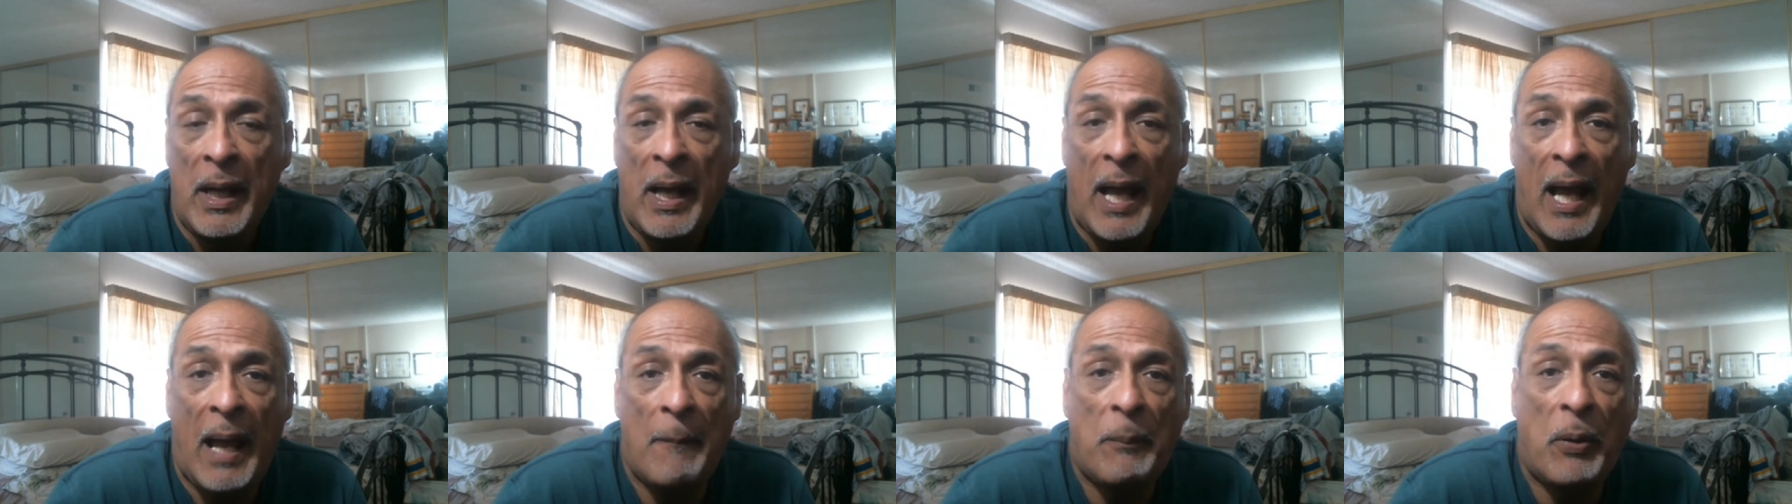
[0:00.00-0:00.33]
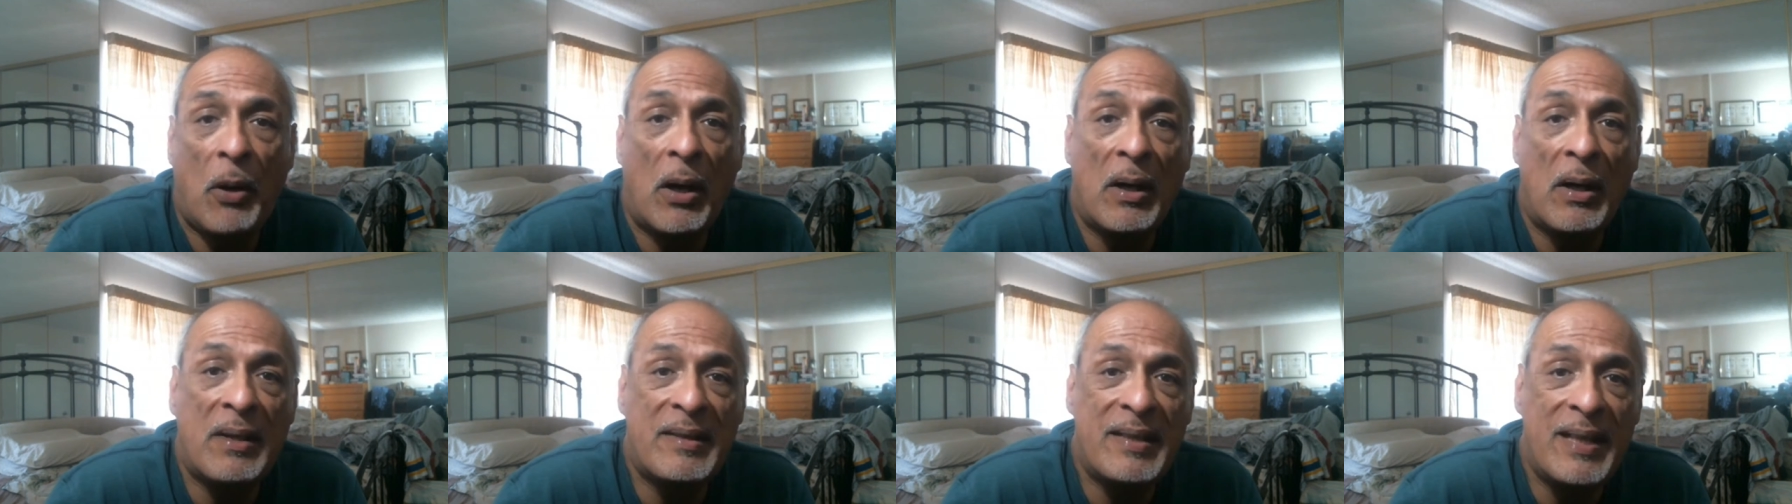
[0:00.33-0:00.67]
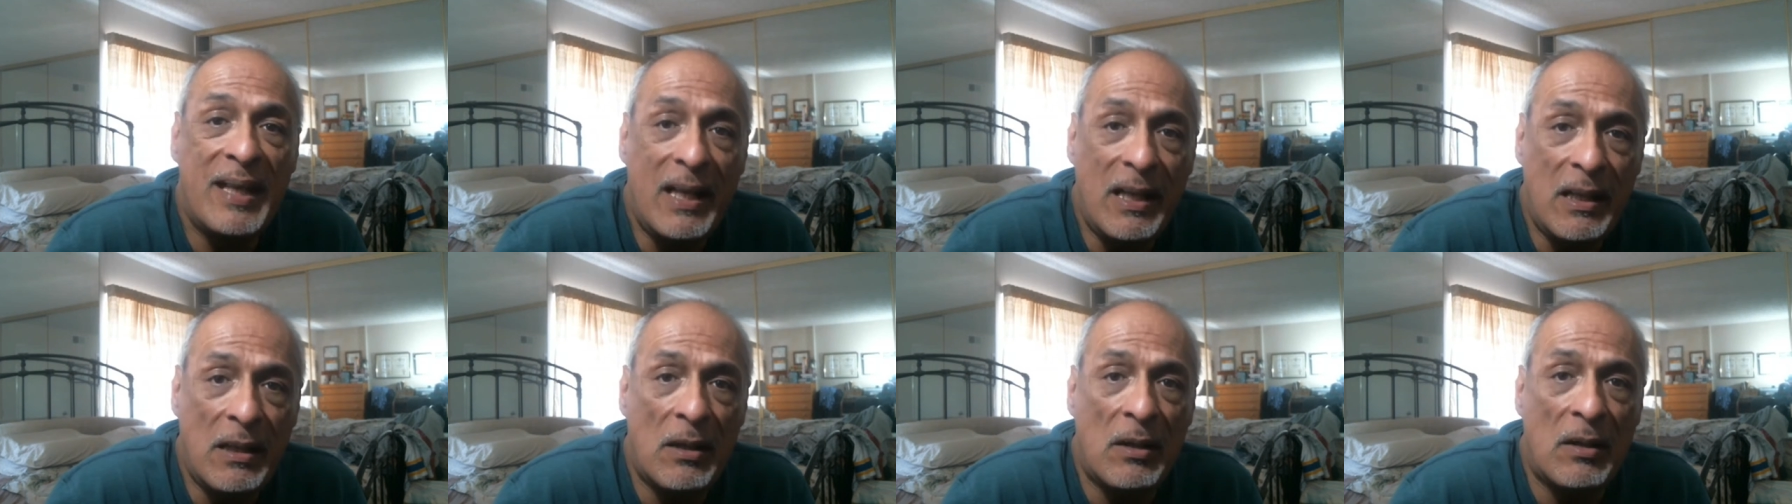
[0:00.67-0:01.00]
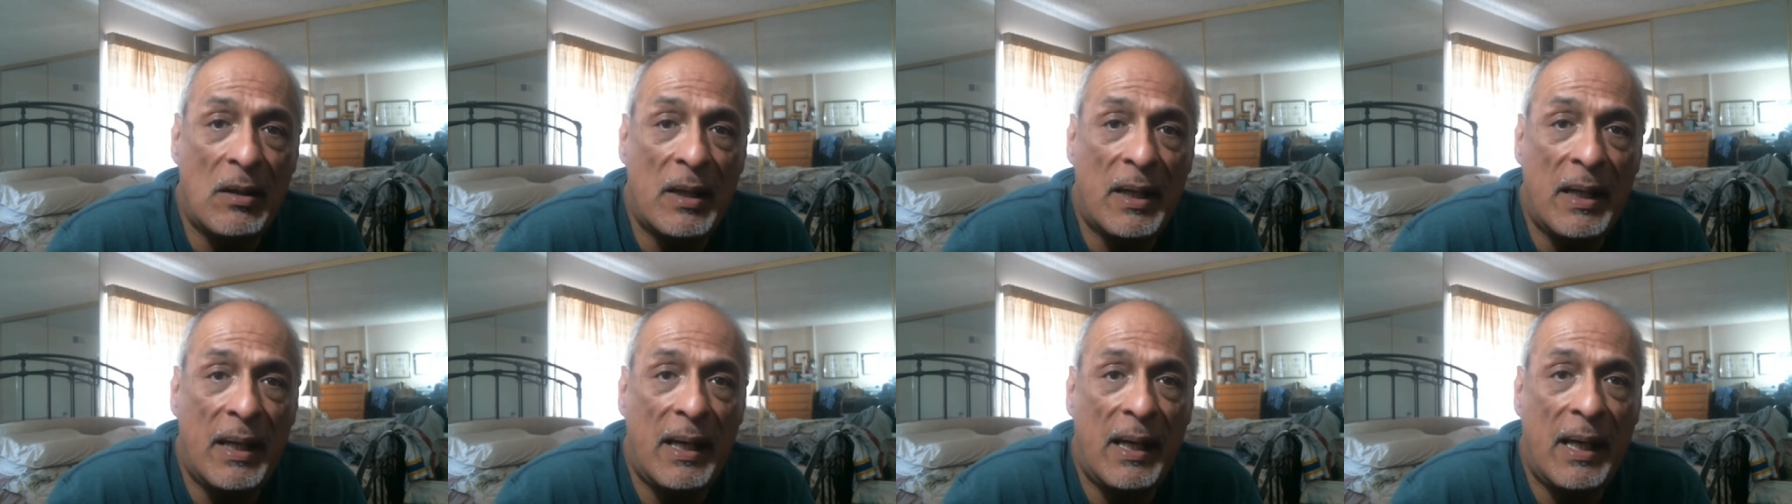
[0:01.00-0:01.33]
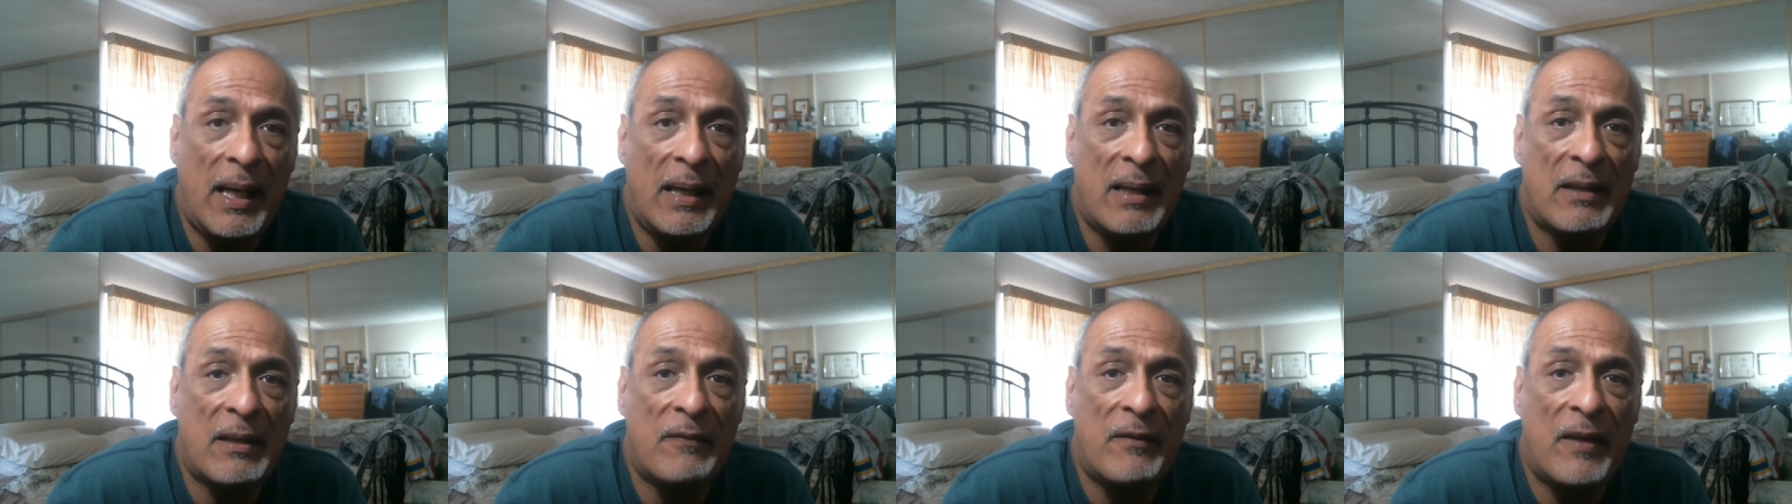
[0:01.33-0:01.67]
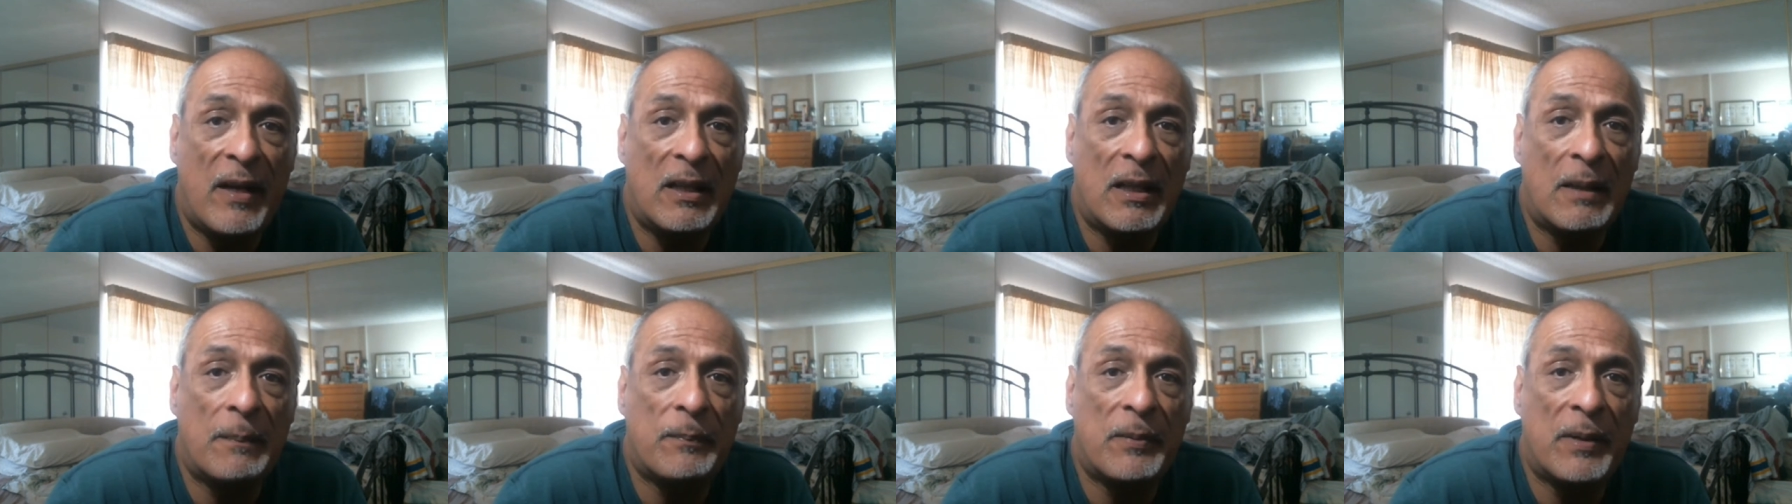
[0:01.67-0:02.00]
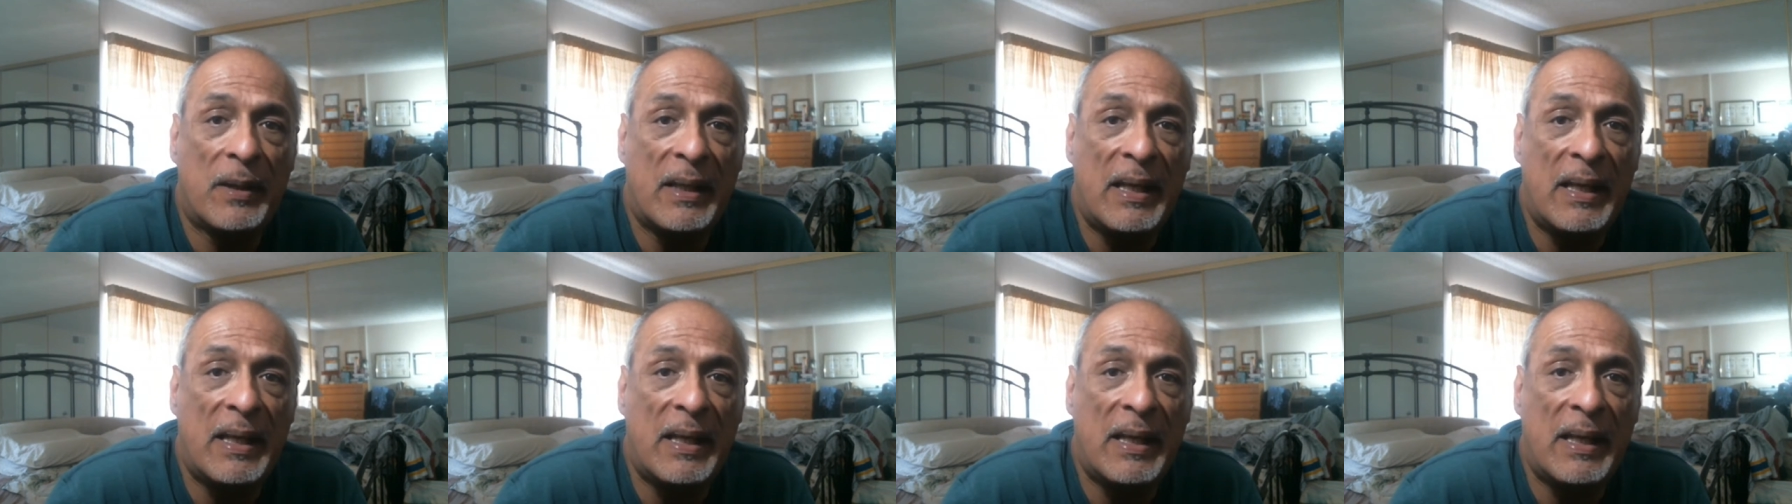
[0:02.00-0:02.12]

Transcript: And particularly, he developed